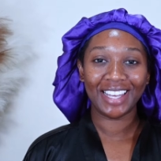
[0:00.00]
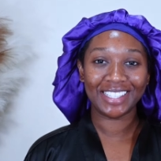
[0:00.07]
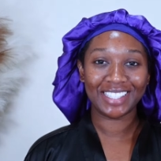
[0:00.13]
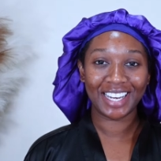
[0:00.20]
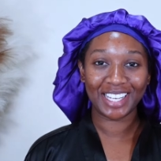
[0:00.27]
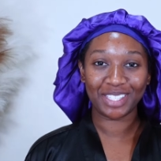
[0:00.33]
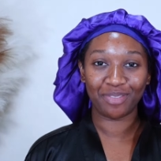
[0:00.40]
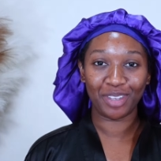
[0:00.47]
In
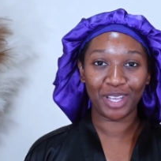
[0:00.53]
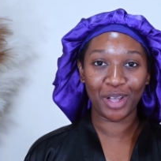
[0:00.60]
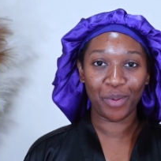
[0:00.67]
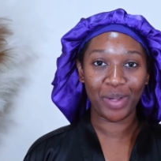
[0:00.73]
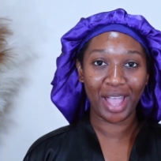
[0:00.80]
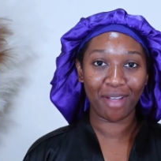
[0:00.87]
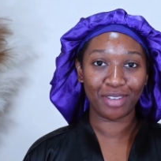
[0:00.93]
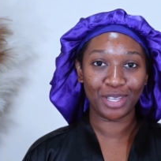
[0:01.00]
today's
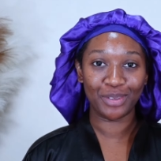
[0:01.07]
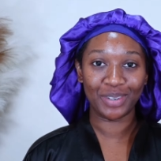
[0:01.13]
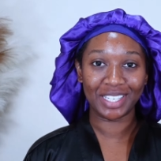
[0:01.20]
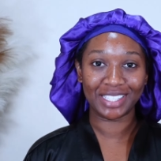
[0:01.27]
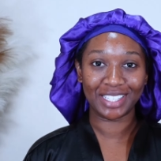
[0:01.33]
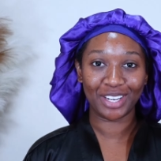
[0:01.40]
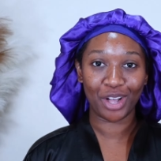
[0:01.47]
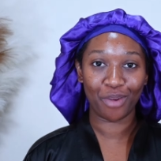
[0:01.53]
video, we have a
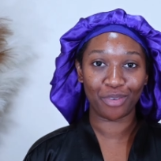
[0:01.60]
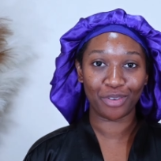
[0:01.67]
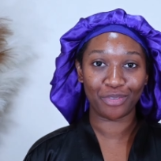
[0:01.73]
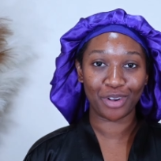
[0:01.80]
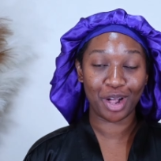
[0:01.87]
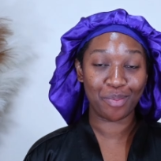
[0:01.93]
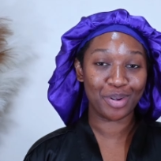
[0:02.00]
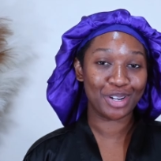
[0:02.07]
unit sent over
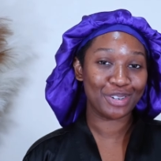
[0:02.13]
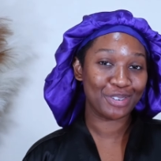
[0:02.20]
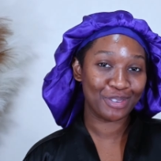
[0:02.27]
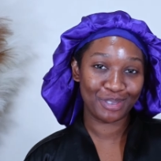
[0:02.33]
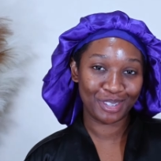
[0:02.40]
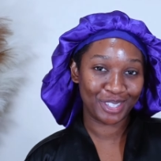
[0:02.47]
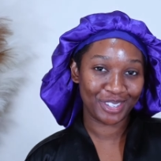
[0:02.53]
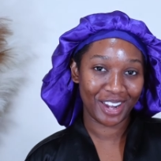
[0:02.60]
from
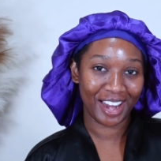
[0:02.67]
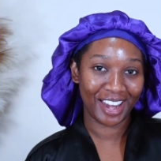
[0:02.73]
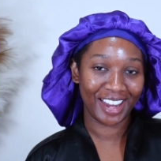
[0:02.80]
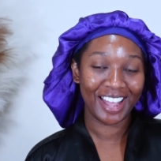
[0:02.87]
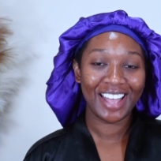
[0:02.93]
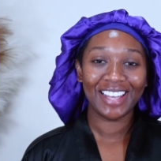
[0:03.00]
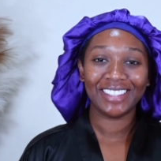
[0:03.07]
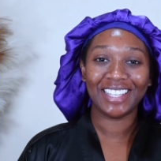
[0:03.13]

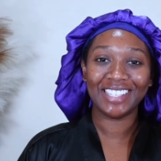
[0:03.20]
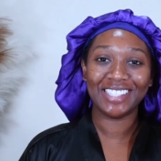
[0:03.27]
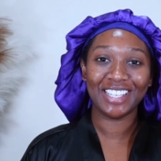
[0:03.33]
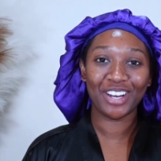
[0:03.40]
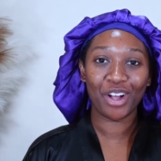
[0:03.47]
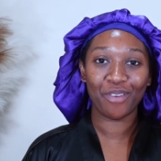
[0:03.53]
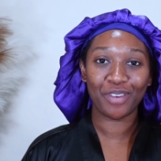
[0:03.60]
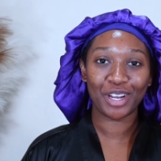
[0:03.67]
Outre. They
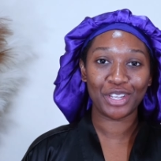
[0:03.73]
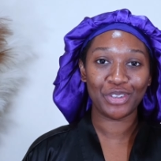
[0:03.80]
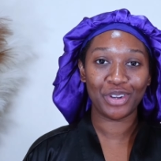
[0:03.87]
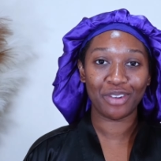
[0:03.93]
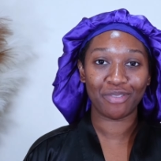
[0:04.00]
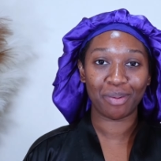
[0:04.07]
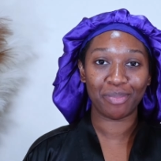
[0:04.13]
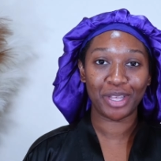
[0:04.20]
sent over a
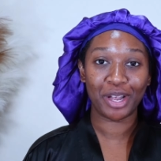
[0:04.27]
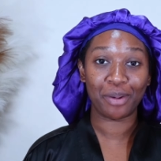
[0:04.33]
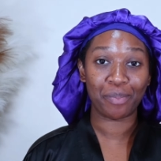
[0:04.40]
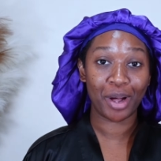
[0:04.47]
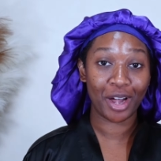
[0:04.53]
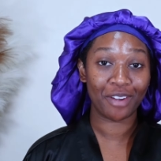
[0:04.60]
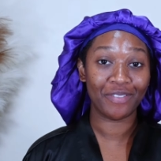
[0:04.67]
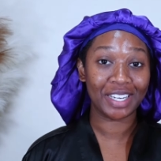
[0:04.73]
unit from their
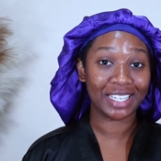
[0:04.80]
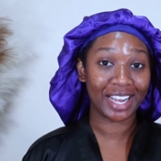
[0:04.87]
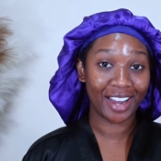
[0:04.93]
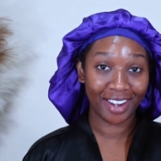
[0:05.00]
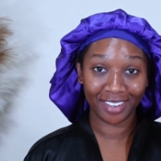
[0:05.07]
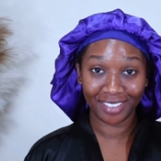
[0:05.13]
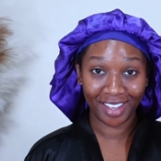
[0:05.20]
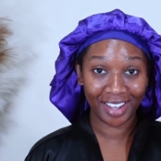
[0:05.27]
Perfect
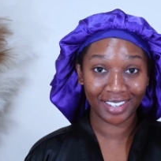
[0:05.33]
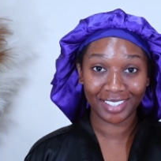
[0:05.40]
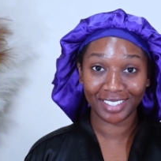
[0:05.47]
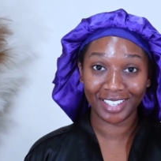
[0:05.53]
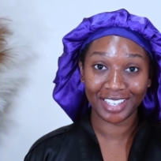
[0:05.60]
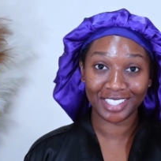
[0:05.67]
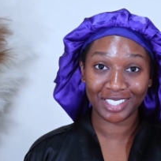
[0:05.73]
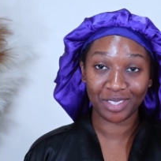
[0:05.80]
Hairline
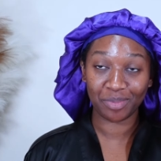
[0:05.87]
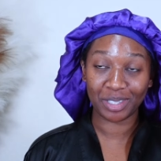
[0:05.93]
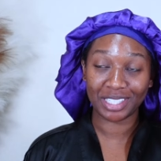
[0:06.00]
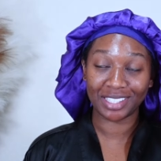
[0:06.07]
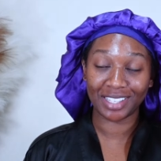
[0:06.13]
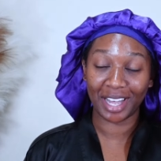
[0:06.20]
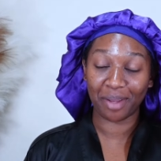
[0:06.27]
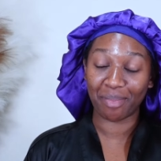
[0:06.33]
collection,
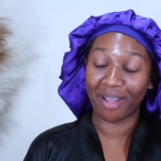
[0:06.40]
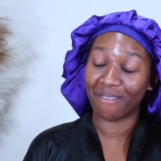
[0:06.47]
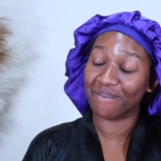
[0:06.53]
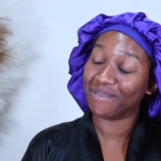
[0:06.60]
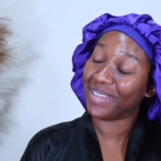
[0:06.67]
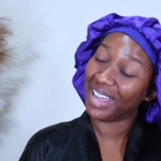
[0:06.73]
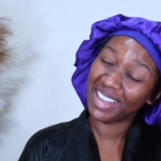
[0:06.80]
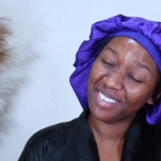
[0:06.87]
which is like my
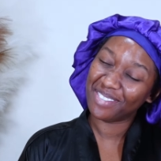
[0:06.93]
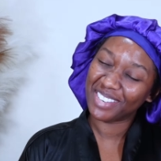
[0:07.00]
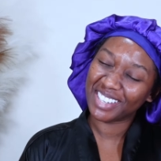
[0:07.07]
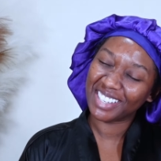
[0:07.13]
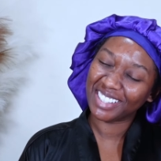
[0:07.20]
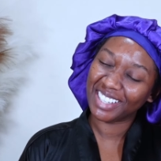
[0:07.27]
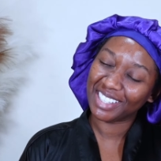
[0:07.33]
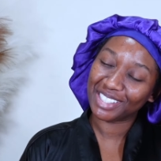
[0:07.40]

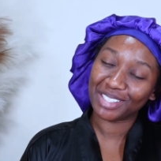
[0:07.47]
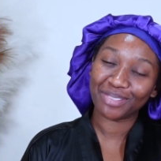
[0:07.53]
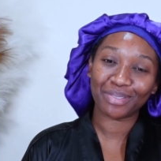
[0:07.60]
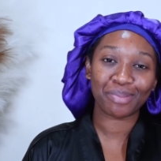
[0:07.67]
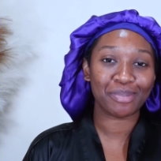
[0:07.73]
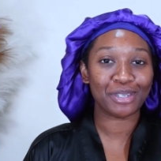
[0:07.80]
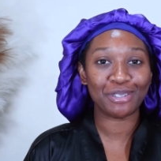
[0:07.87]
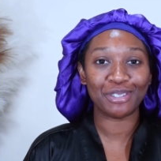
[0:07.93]
favorite collection
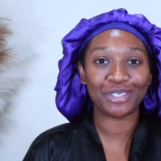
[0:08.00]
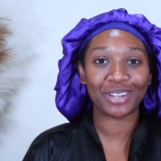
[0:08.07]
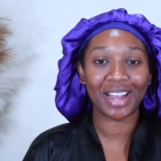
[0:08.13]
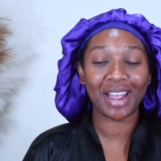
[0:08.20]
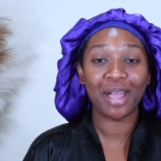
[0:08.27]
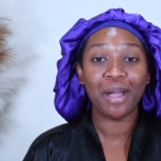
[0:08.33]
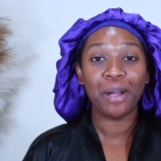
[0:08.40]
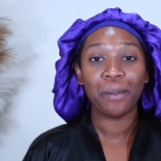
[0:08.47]
from
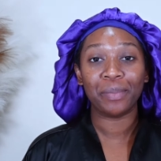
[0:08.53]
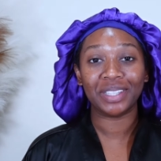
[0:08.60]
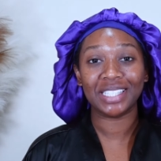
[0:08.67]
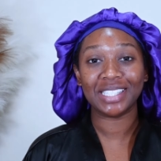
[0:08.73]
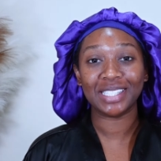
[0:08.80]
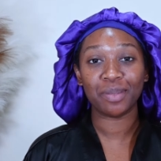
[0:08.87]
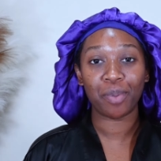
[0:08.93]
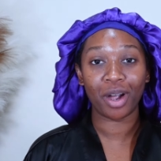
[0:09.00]
Outre. But
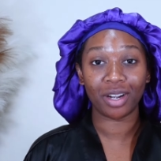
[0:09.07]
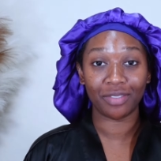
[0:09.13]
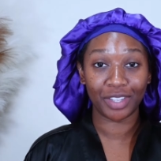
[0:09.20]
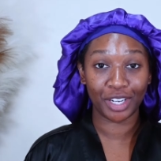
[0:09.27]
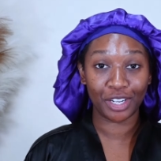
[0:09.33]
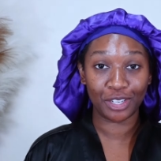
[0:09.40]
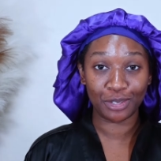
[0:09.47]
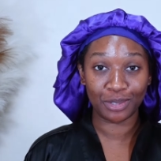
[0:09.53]
this is a part of
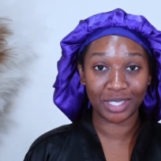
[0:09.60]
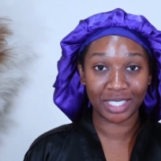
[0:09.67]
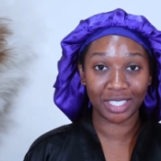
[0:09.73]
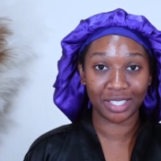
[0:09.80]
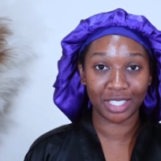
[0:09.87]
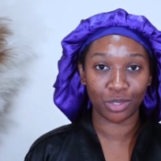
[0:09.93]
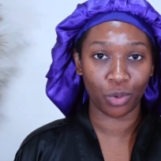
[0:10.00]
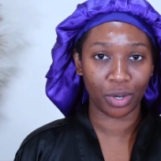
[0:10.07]
their new
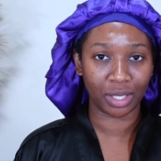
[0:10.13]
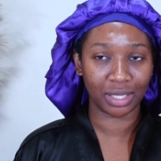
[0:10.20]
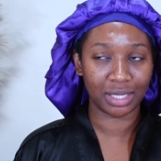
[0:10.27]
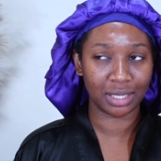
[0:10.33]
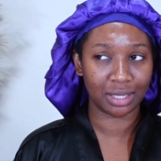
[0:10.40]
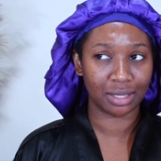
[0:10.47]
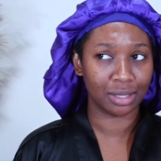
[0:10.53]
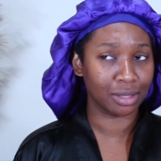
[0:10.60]
series, or at
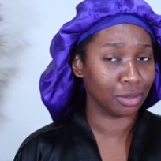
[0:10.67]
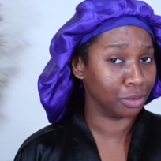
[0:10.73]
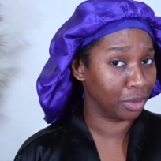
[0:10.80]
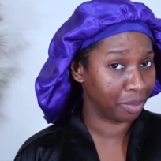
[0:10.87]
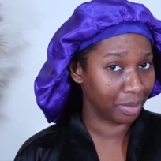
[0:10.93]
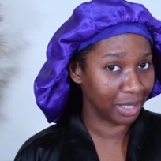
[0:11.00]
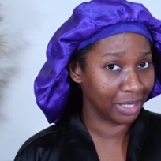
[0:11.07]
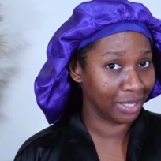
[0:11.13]
least it's
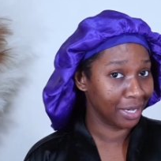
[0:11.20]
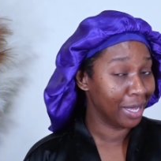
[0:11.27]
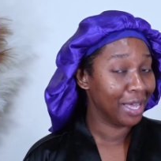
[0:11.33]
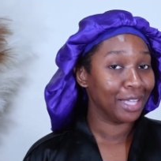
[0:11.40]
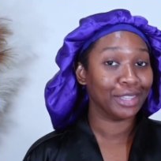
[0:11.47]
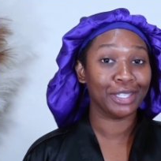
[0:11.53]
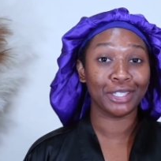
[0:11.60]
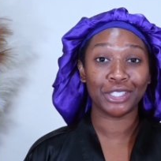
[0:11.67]
new to me,
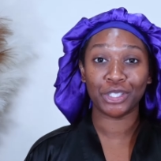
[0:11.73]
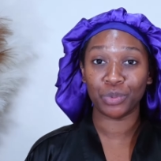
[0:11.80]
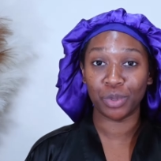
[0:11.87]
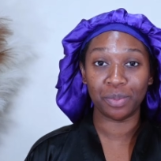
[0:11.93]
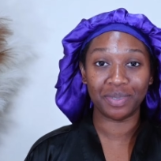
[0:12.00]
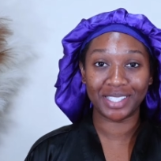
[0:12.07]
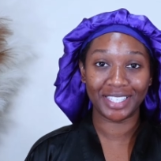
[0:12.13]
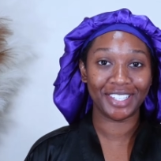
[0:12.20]
their
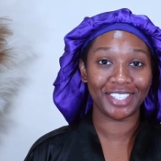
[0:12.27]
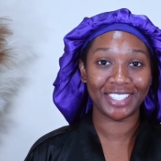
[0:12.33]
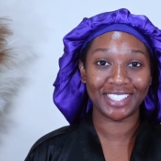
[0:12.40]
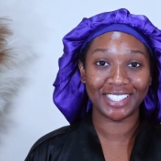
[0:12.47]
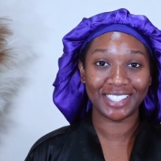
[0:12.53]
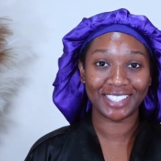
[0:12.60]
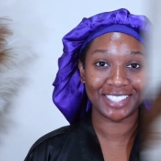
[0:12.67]
Swoop series.